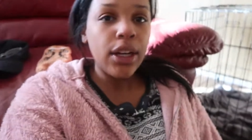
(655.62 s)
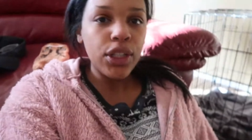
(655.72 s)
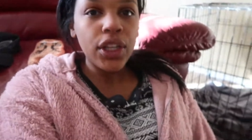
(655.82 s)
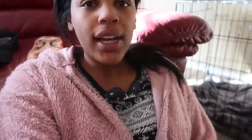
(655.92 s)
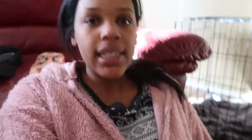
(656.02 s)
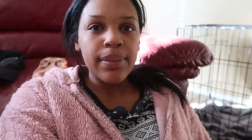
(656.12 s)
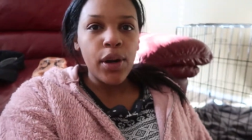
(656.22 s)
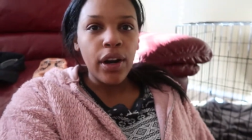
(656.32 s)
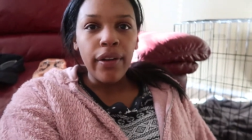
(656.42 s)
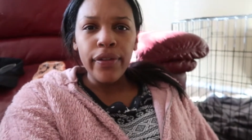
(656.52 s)
And I'll see you guys
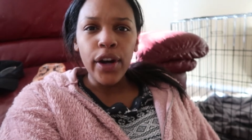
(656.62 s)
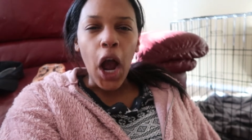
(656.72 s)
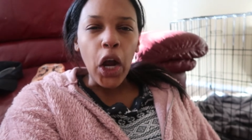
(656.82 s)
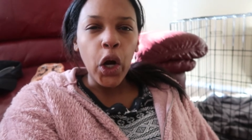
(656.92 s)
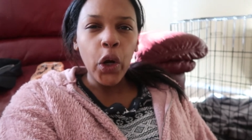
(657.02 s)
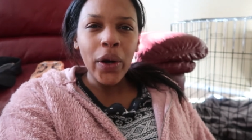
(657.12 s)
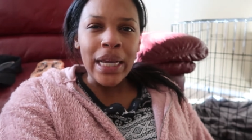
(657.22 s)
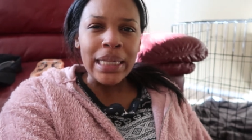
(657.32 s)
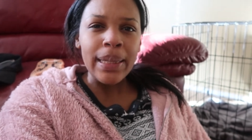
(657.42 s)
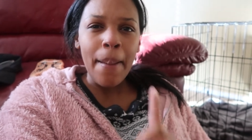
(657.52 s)
tomorrow for a
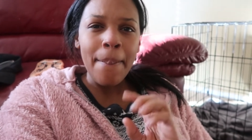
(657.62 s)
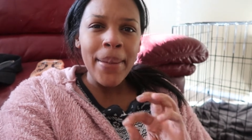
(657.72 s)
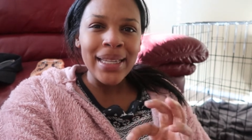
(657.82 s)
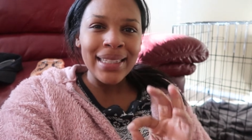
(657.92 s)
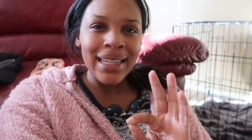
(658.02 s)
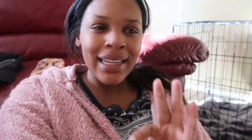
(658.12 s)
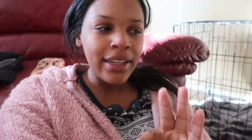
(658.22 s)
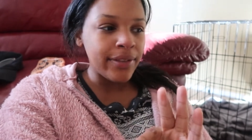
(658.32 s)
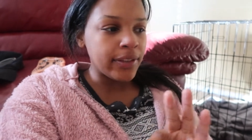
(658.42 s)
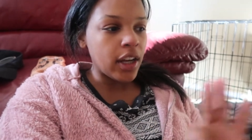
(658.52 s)
Christmas
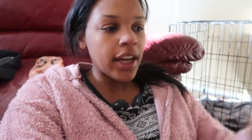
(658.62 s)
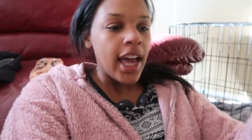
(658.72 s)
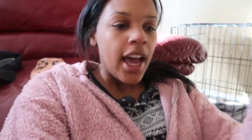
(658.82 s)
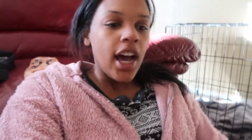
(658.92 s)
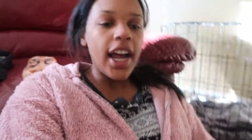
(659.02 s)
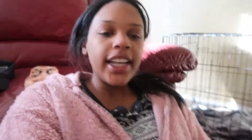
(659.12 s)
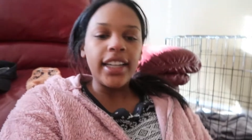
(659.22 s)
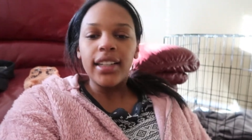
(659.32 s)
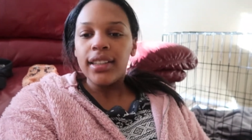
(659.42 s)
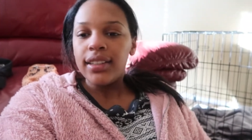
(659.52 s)
Eve vlog. Honey,